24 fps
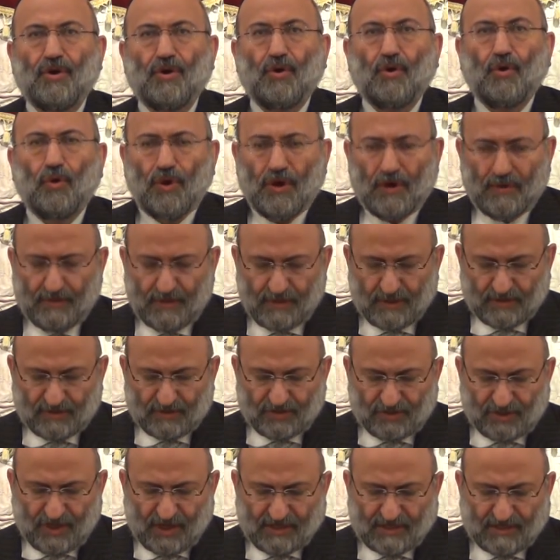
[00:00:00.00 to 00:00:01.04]
Whoever
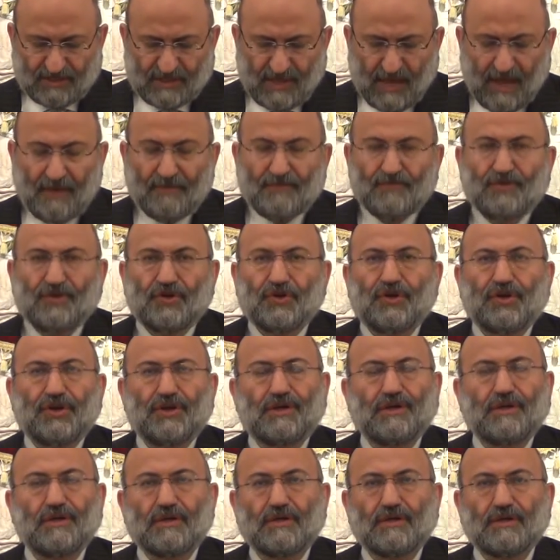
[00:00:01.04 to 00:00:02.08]
chased after
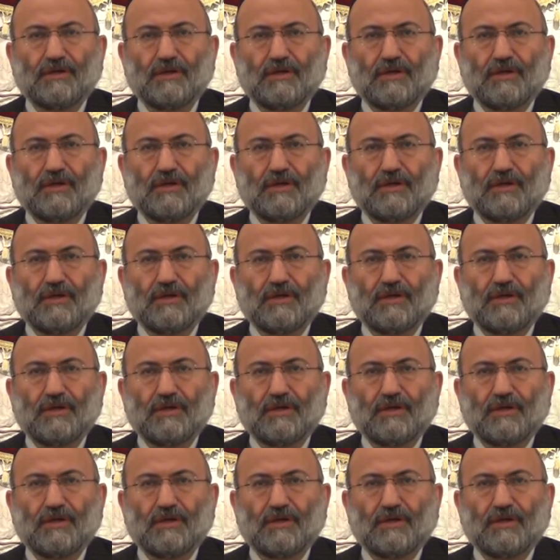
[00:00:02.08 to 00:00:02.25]
her,